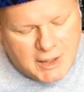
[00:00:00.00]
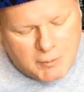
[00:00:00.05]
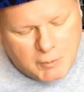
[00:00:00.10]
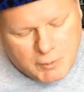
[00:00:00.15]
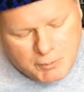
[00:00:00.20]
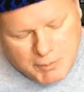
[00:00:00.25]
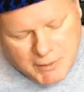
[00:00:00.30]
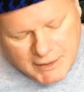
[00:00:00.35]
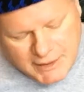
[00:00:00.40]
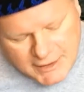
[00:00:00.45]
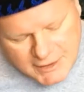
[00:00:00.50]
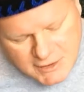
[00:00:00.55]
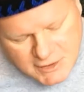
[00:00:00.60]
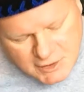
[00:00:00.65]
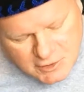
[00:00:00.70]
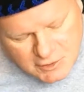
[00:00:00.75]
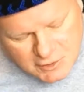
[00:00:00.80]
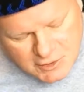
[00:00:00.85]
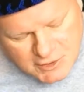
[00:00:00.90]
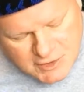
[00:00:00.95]
would begin
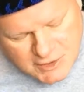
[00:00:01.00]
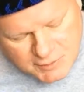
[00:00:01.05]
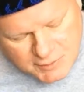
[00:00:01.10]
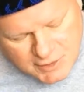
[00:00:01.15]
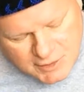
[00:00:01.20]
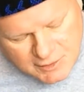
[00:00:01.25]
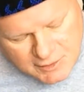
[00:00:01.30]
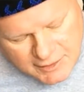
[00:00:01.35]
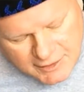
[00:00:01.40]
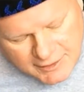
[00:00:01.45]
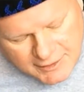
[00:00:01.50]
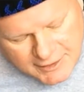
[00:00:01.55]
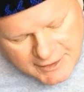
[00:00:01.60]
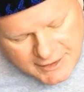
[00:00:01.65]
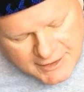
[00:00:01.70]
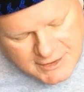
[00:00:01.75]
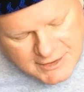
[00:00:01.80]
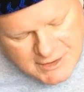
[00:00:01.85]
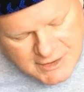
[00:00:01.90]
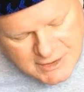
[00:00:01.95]
to look something like
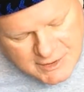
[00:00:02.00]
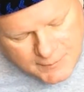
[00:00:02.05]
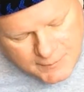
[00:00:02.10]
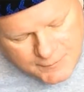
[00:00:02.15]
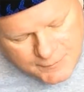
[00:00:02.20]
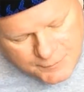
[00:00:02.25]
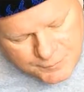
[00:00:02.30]
this.